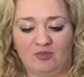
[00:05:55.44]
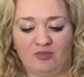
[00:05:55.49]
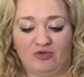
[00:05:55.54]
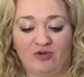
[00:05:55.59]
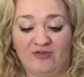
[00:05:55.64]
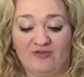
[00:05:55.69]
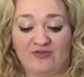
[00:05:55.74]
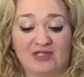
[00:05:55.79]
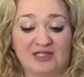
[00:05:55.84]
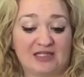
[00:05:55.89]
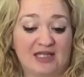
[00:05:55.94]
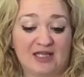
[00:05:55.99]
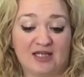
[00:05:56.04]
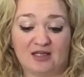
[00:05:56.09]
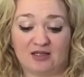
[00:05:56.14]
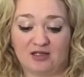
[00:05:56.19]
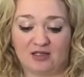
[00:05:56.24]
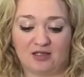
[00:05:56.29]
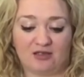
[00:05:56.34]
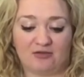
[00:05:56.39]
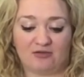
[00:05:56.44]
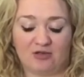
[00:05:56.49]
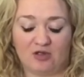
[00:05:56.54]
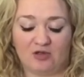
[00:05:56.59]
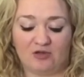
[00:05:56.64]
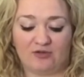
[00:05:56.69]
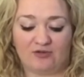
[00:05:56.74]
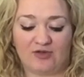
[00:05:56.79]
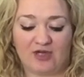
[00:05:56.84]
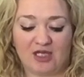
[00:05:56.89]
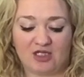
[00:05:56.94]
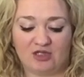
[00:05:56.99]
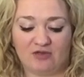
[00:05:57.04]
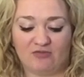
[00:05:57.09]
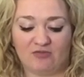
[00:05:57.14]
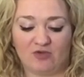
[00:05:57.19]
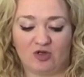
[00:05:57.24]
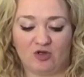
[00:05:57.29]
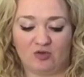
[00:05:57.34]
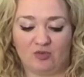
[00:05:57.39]
previously a roll of
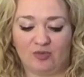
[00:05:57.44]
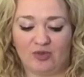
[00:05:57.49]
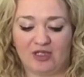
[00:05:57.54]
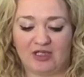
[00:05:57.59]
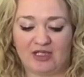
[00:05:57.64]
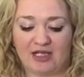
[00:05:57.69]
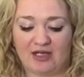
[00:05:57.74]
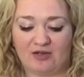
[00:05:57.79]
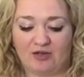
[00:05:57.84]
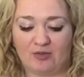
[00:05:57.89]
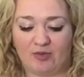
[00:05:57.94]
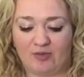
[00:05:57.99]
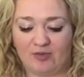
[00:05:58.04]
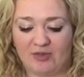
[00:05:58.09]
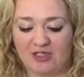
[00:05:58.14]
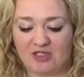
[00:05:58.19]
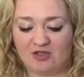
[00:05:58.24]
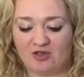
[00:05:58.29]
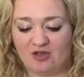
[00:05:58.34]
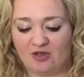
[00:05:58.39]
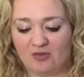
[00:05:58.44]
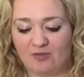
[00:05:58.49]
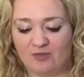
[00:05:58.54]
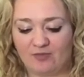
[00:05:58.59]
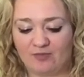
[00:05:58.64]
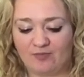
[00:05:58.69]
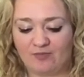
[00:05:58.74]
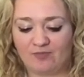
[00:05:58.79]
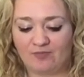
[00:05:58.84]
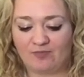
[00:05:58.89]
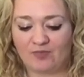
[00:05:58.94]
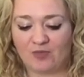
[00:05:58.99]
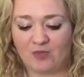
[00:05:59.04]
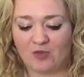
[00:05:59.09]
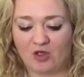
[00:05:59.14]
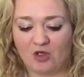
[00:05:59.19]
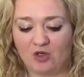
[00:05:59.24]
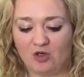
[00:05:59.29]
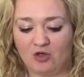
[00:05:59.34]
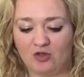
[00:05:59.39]
kitchen roll, but now I'll probably do them
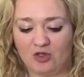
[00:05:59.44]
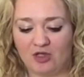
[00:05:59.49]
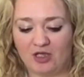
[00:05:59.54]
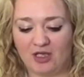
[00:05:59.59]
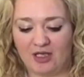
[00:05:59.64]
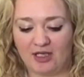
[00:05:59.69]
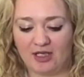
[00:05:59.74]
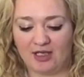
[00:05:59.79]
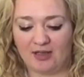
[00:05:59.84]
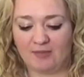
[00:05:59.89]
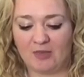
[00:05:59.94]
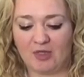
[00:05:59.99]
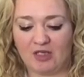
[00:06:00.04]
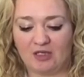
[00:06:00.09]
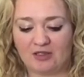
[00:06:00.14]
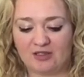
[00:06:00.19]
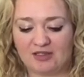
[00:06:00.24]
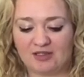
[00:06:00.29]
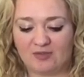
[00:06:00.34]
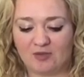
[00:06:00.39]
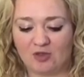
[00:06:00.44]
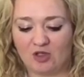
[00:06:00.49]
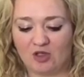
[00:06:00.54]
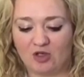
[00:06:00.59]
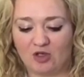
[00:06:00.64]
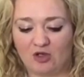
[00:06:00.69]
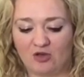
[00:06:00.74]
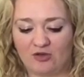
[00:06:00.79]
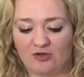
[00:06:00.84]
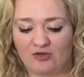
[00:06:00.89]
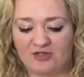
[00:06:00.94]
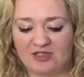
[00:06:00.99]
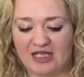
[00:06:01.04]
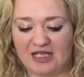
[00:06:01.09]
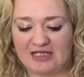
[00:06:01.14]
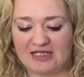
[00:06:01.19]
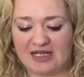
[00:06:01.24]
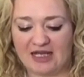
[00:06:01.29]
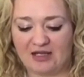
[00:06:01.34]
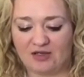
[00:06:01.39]
on some cloth
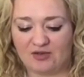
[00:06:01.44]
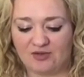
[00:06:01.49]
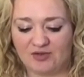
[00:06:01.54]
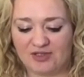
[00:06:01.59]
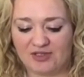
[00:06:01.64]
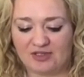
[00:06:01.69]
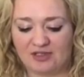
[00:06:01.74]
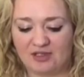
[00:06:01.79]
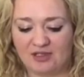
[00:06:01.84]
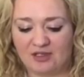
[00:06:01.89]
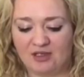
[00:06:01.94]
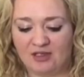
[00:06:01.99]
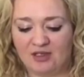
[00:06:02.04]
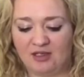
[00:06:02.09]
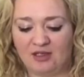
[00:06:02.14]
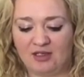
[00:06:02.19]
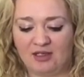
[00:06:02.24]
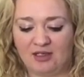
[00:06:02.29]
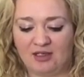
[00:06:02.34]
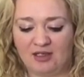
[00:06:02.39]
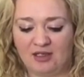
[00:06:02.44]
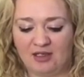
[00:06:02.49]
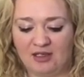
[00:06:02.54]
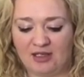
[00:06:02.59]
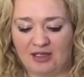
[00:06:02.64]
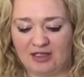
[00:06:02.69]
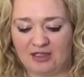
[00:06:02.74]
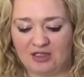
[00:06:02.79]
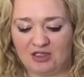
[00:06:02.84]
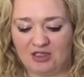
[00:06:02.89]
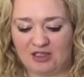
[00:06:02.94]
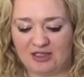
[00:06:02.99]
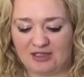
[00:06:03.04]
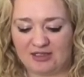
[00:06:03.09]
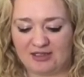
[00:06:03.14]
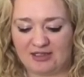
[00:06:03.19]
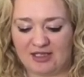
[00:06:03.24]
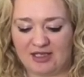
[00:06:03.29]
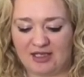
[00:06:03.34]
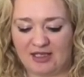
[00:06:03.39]
tea towels and
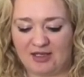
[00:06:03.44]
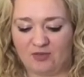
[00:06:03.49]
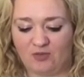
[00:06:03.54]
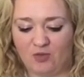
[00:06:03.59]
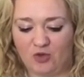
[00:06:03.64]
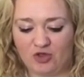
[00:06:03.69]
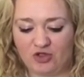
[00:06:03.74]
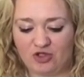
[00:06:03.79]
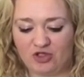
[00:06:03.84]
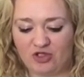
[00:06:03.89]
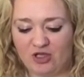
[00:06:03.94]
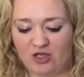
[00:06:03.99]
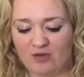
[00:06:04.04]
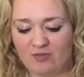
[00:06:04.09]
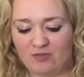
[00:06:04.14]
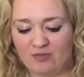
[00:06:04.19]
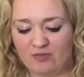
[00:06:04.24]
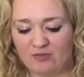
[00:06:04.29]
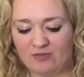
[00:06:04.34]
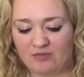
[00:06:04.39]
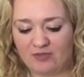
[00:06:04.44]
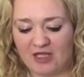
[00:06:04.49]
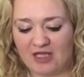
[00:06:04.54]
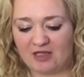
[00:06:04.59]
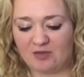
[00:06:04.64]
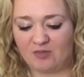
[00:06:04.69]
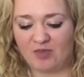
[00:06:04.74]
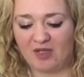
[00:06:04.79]
just wash them, get the